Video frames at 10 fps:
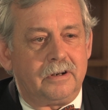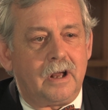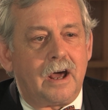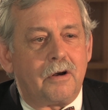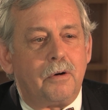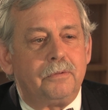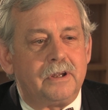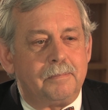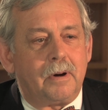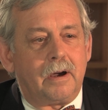not
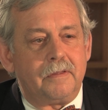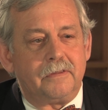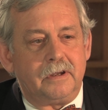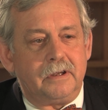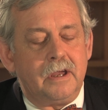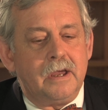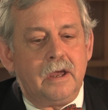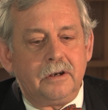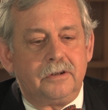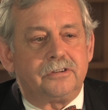only by the
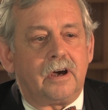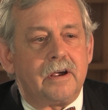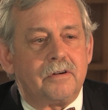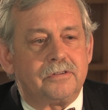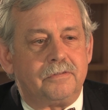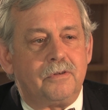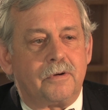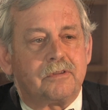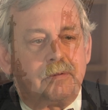desires of North